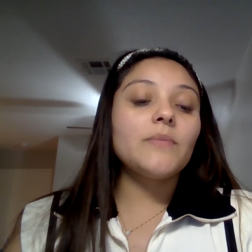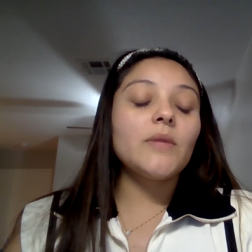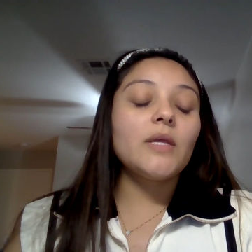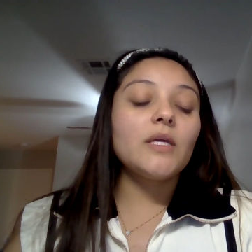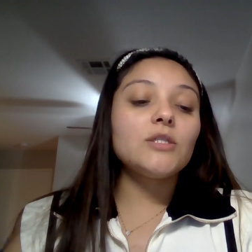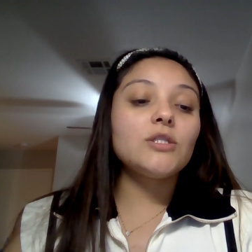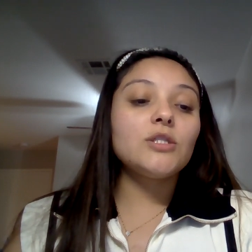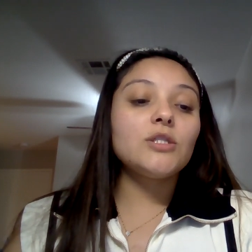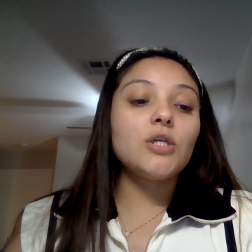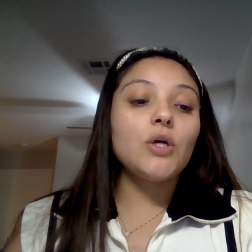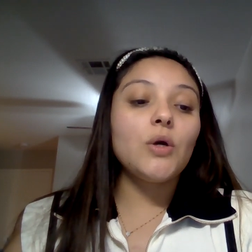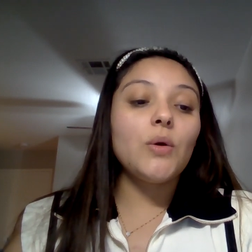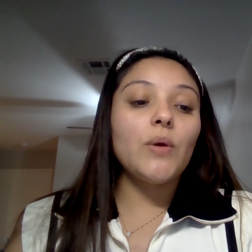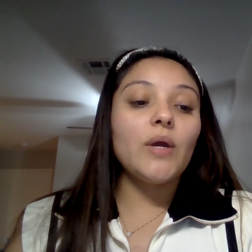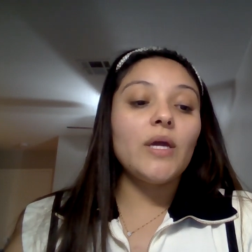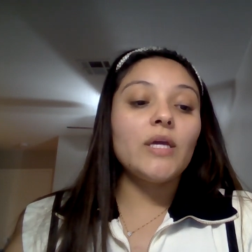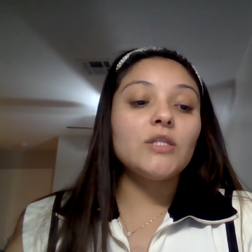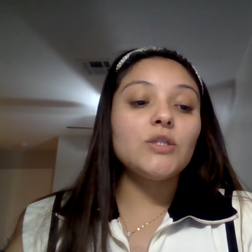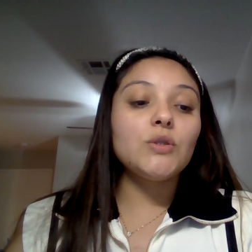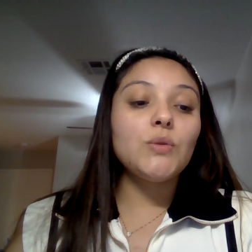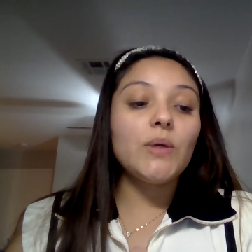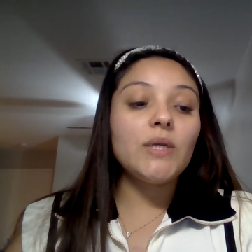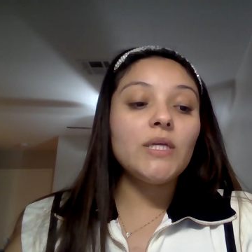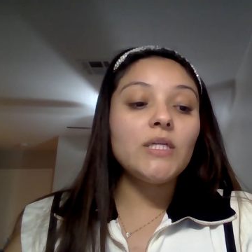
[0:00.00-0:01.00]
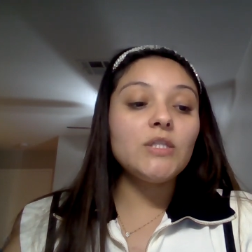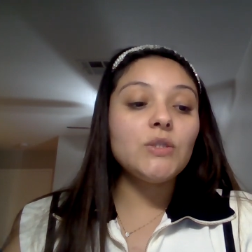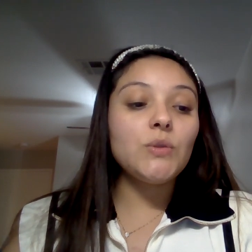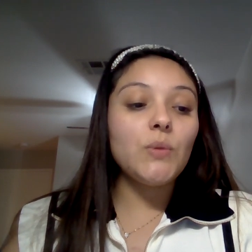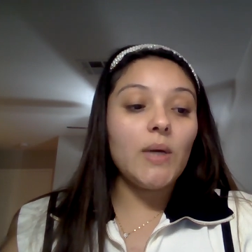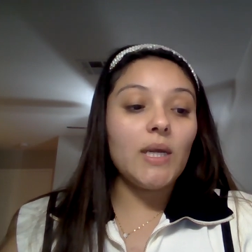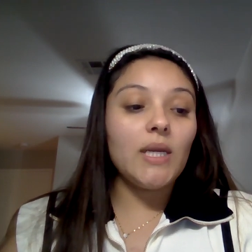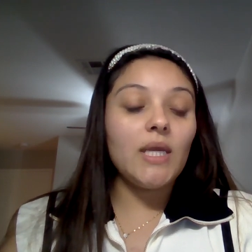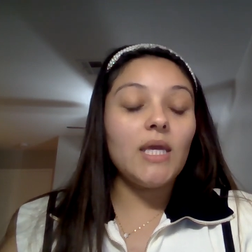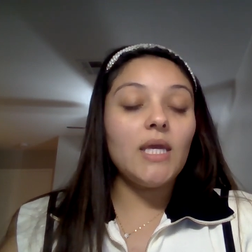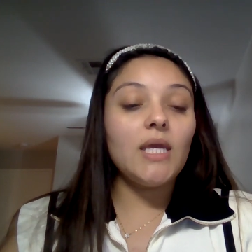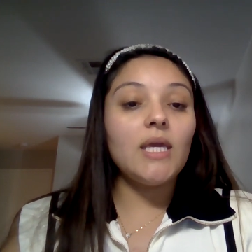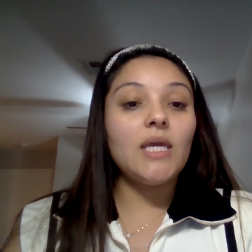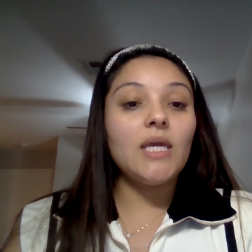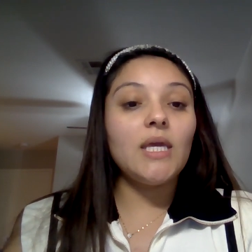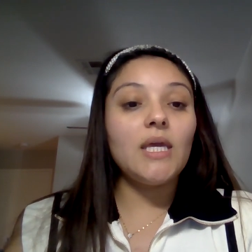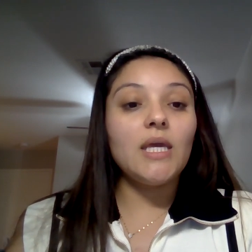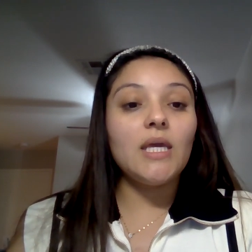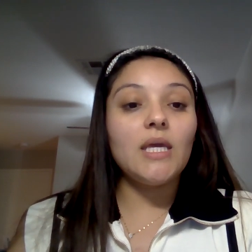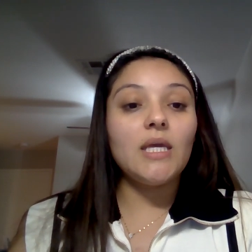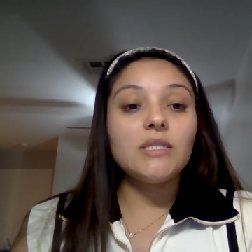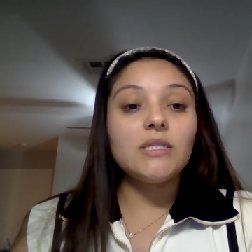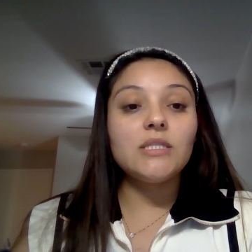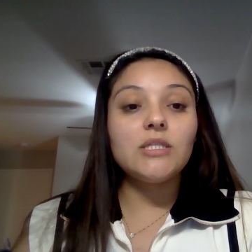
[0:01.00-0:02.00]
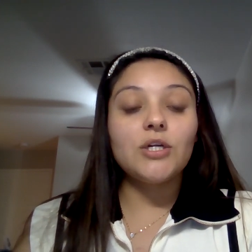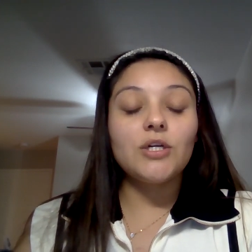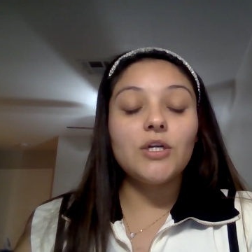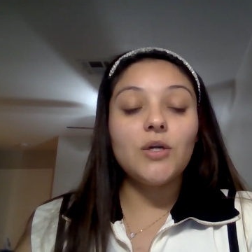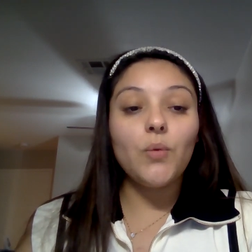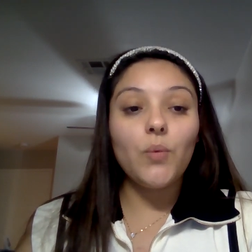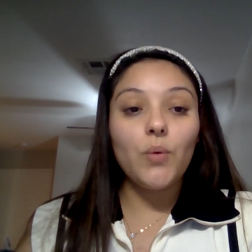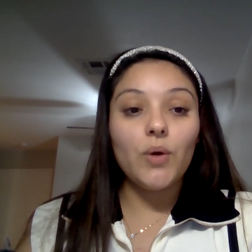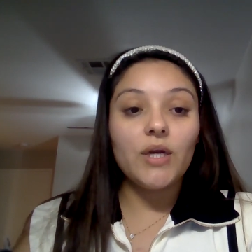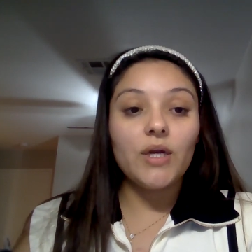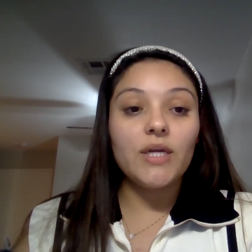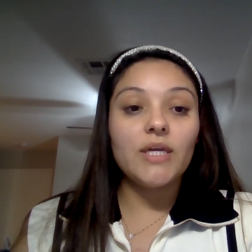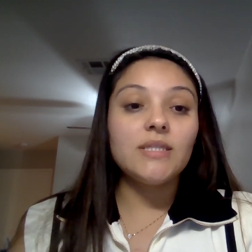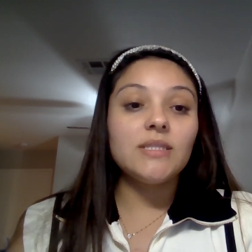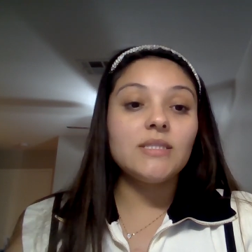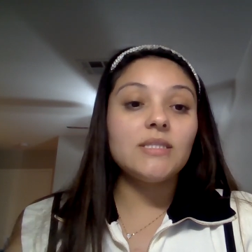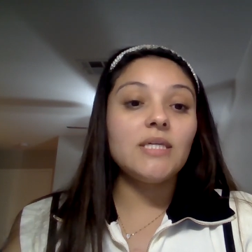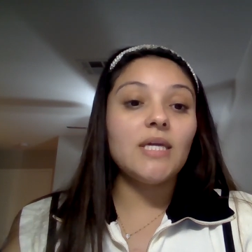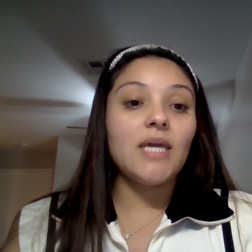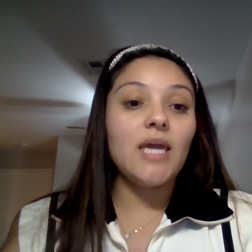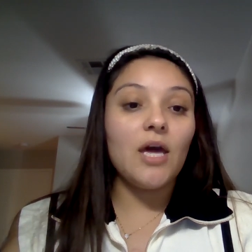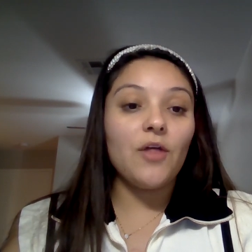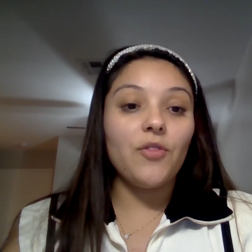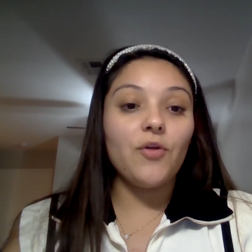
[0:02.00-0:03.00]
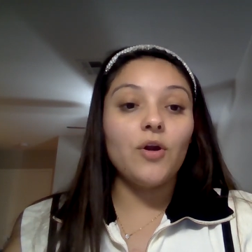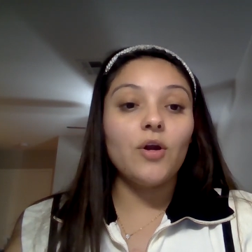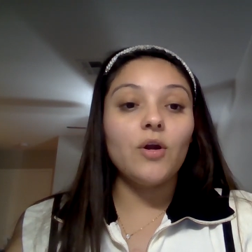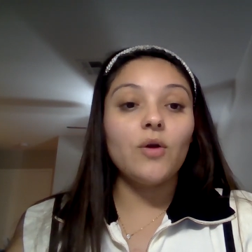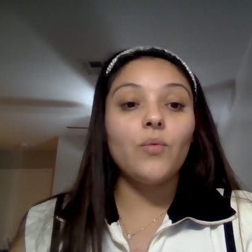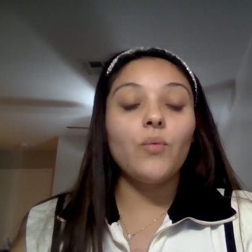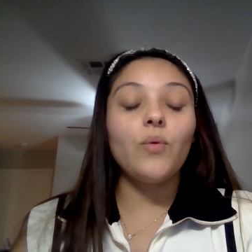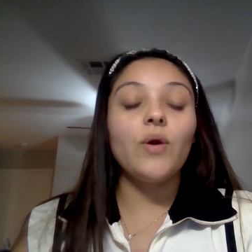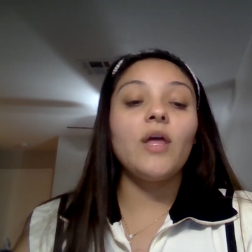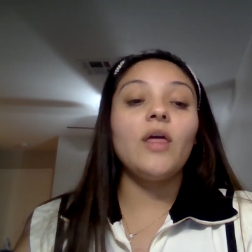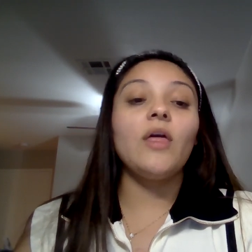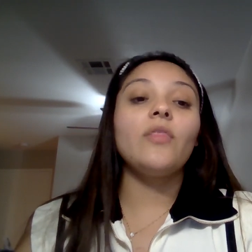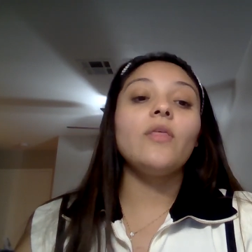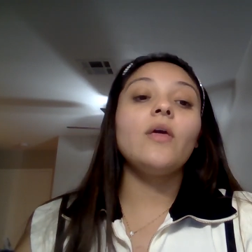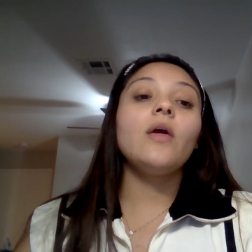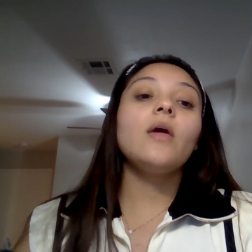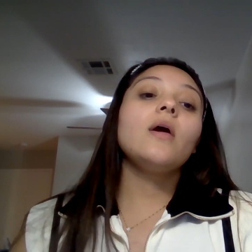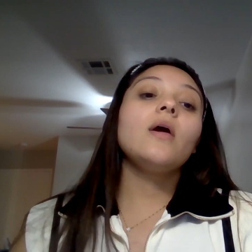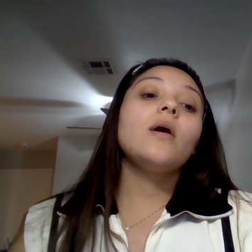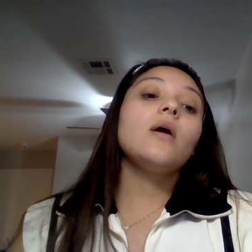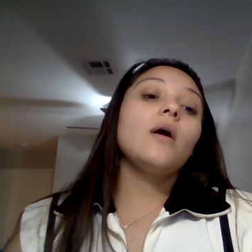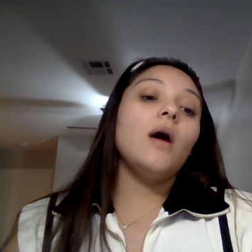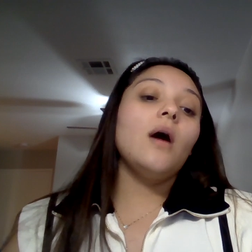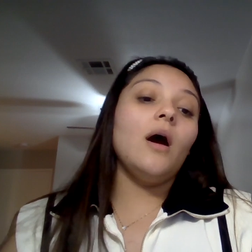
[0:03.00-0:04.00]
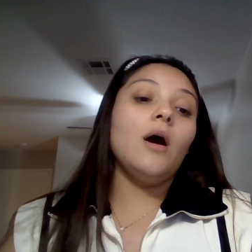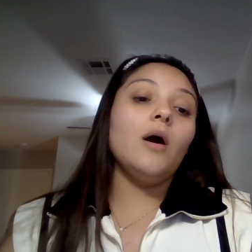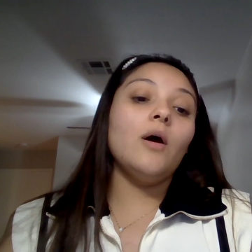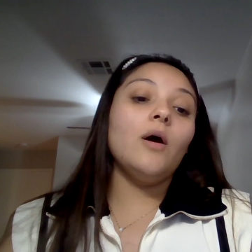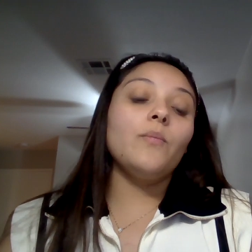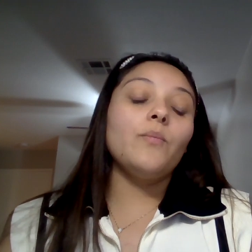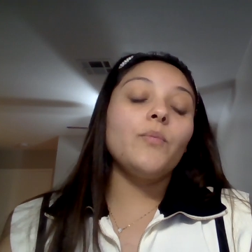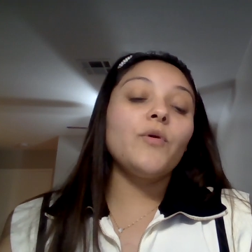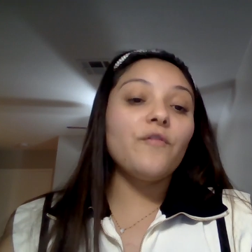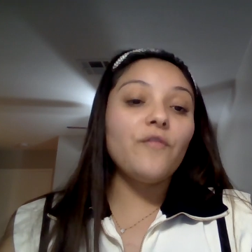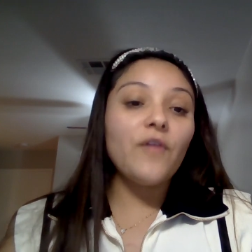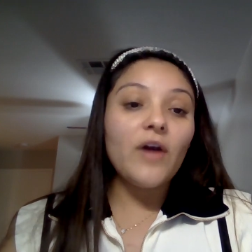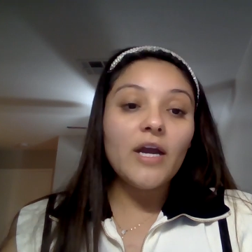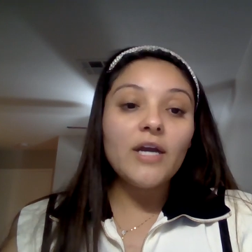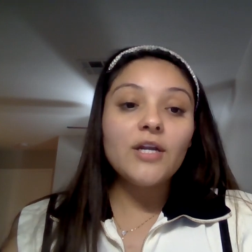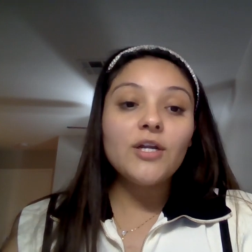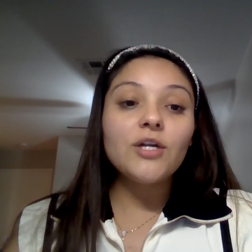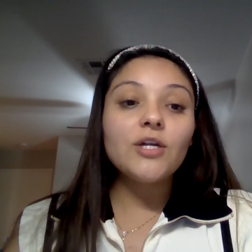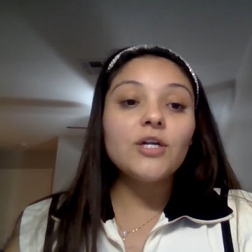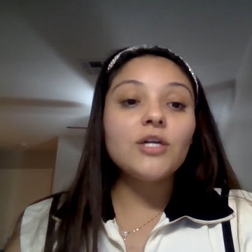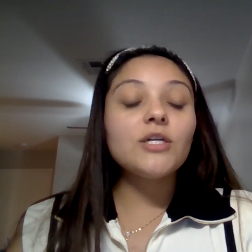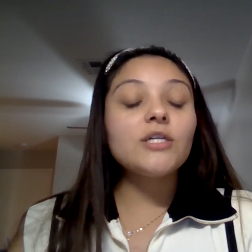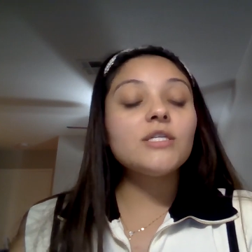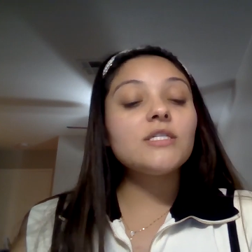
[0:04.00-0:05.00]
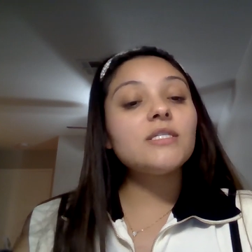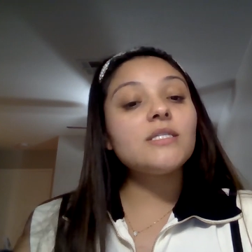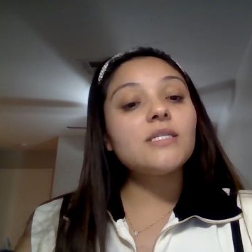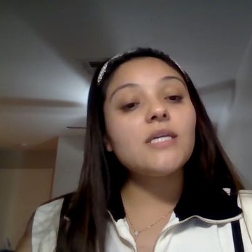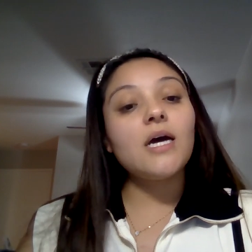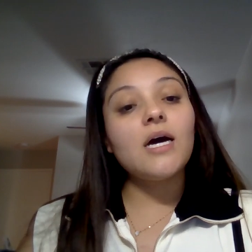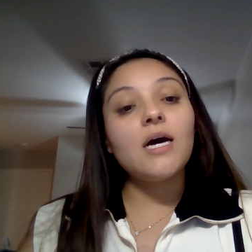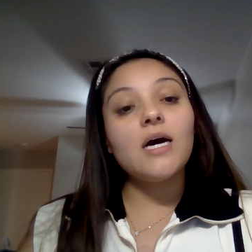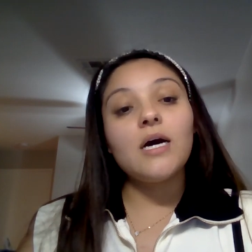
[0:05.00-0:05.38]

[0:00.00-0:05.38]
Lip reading: So in 2020, he started working together with providers,